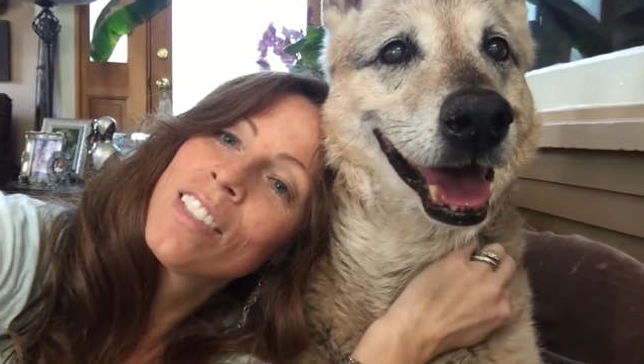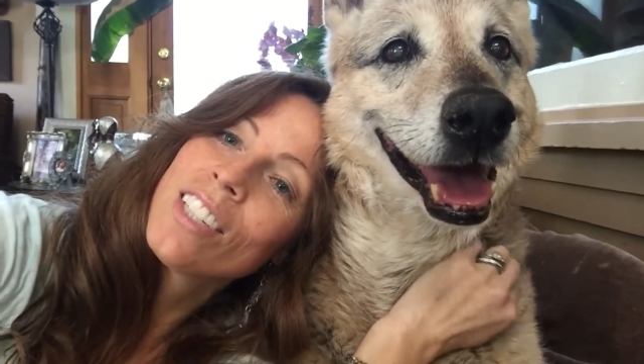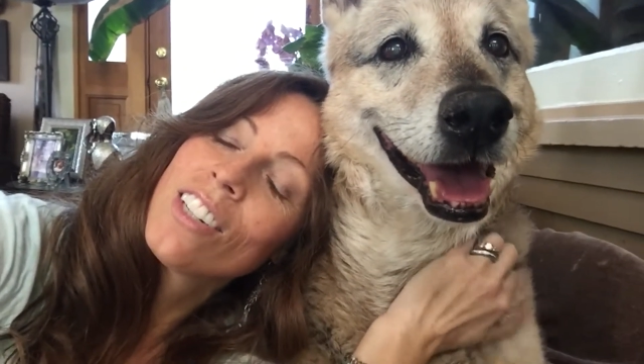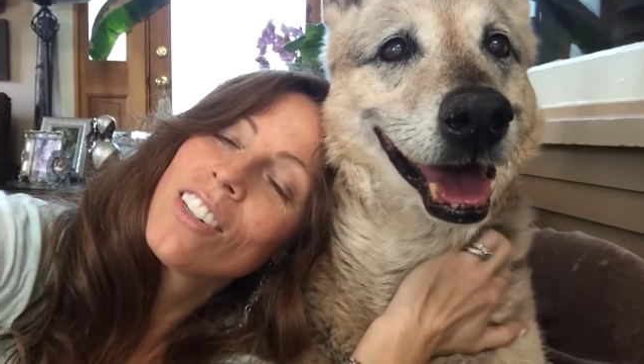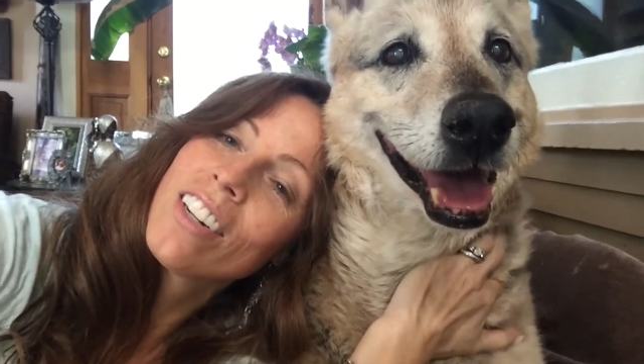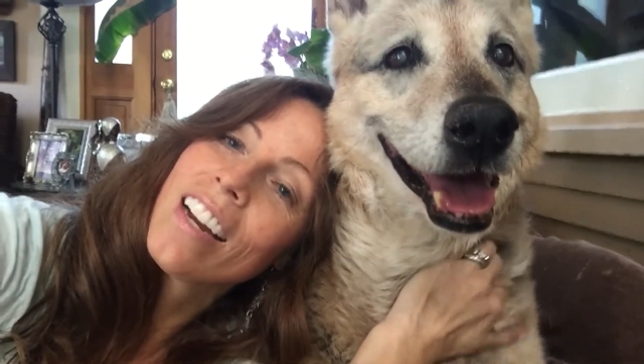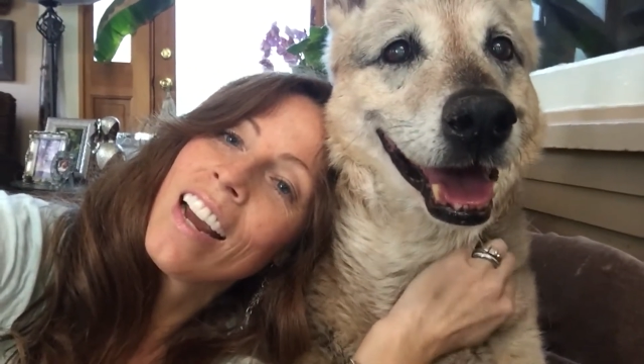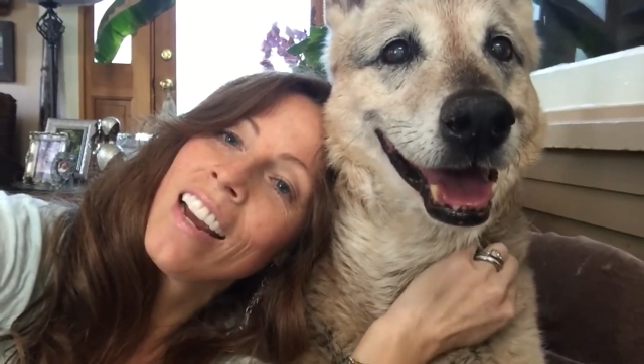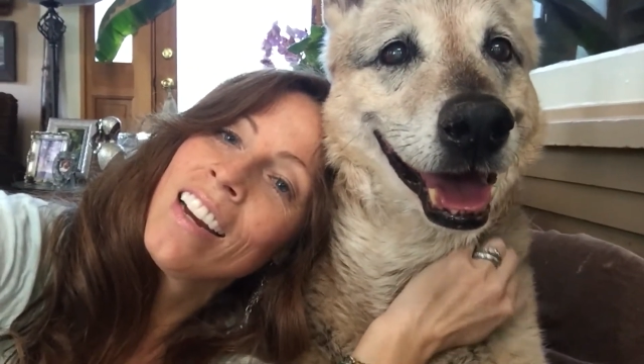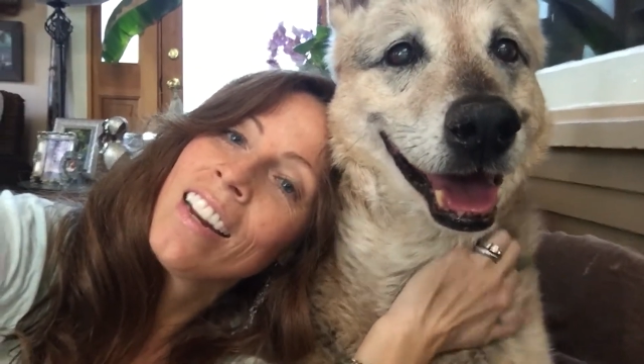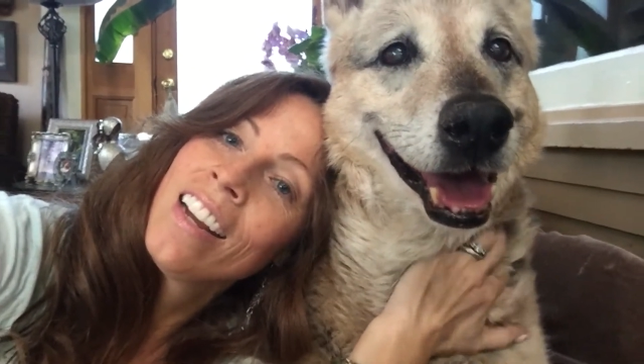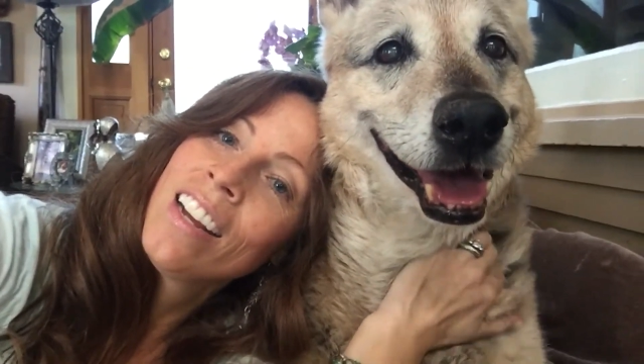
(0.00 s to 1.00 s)
to
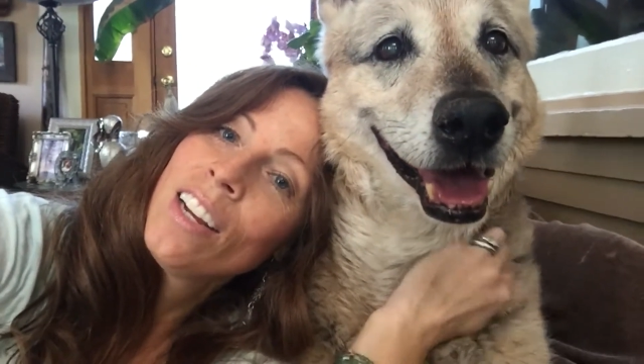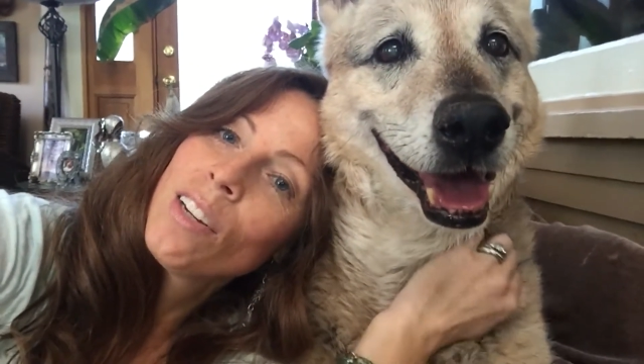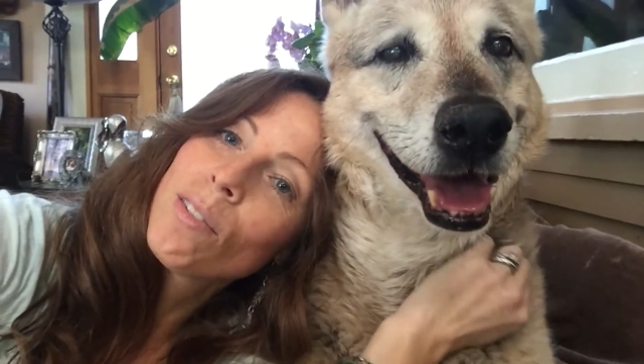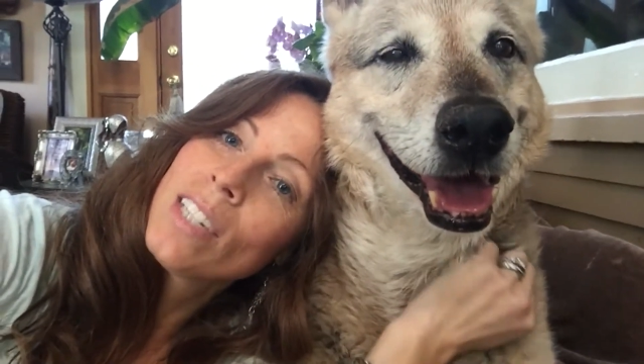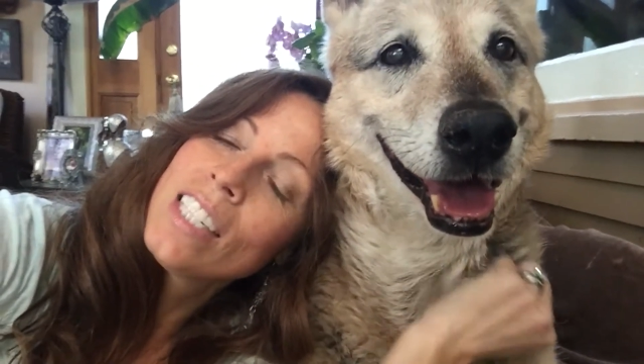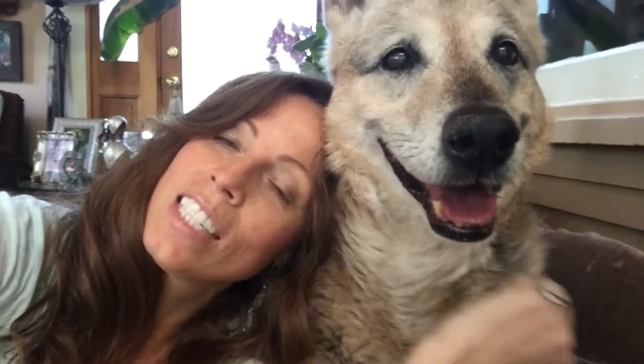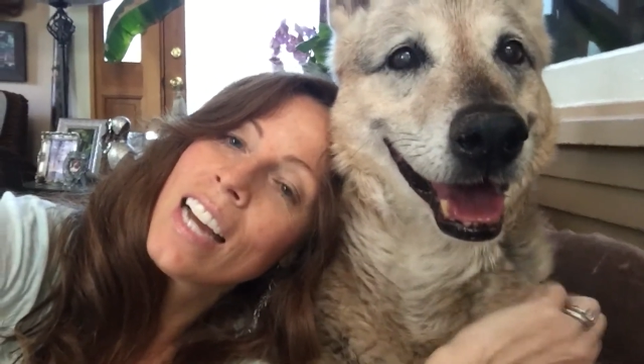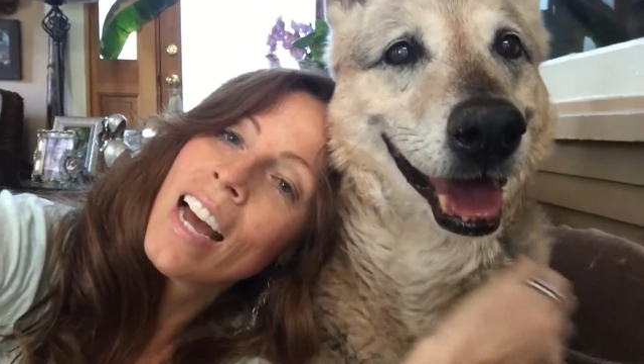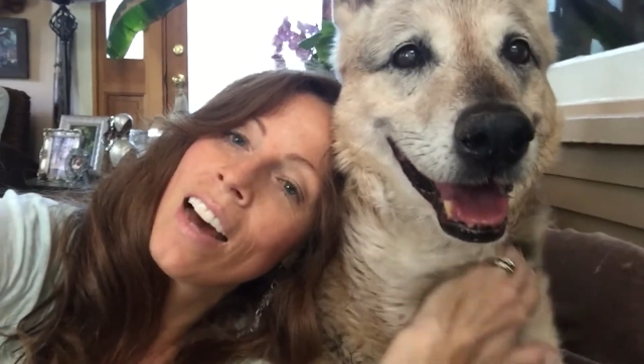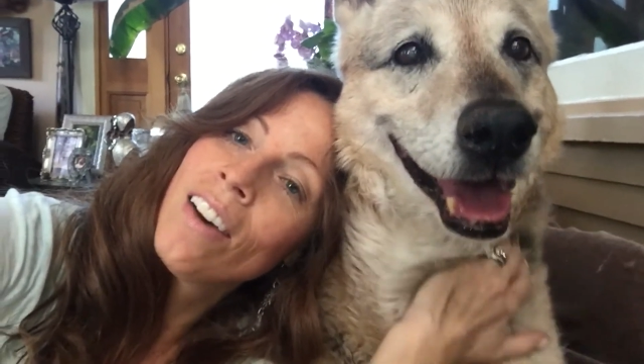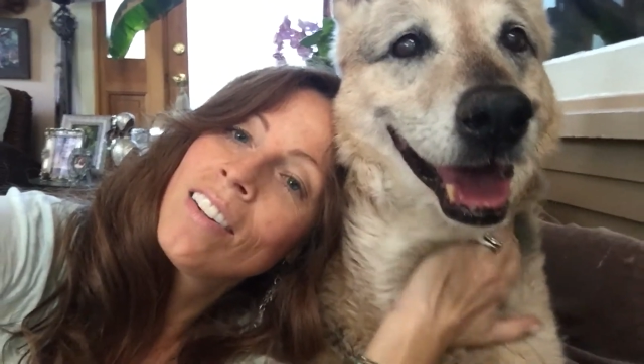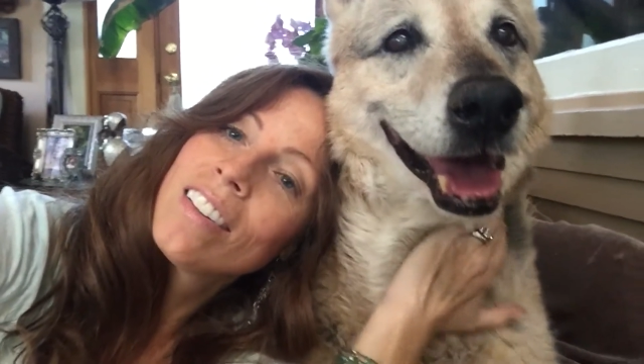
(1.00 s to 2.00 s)
create. Reach
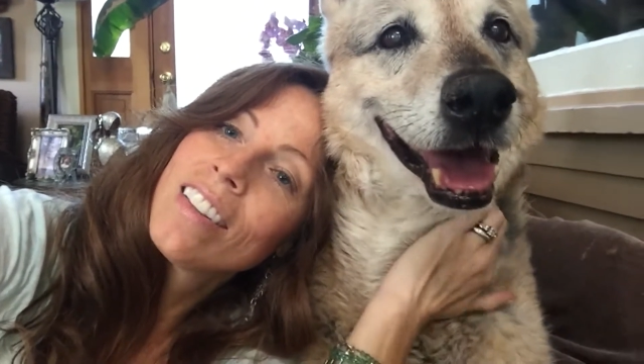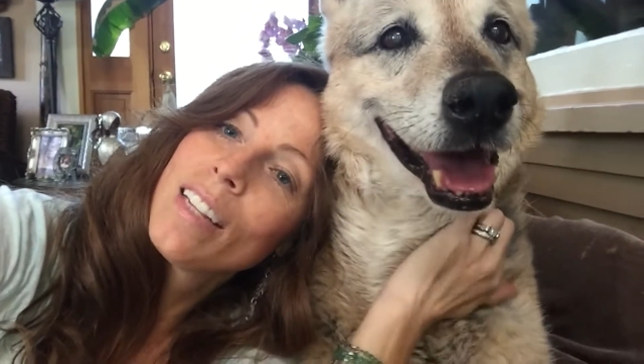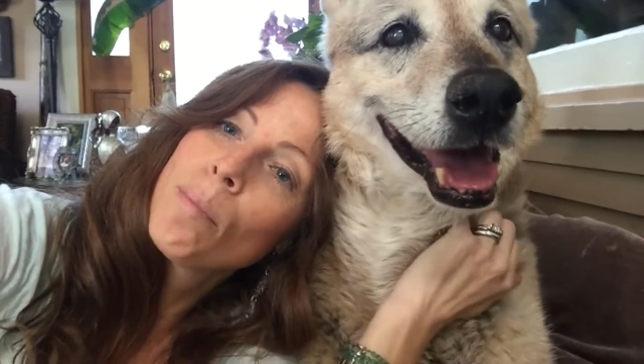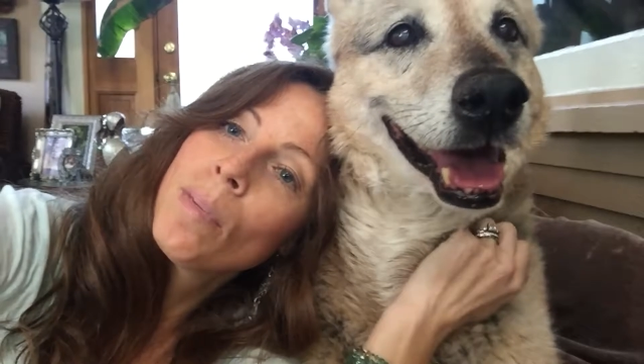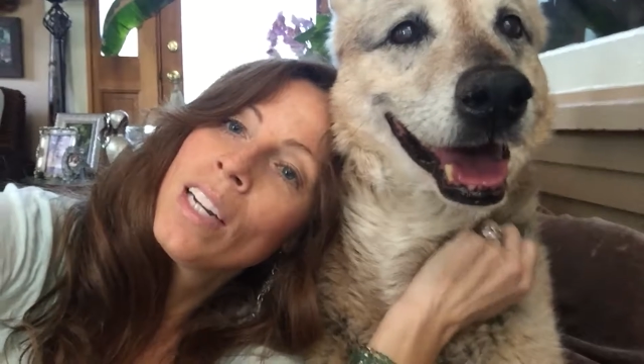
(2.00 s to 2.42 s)
out, let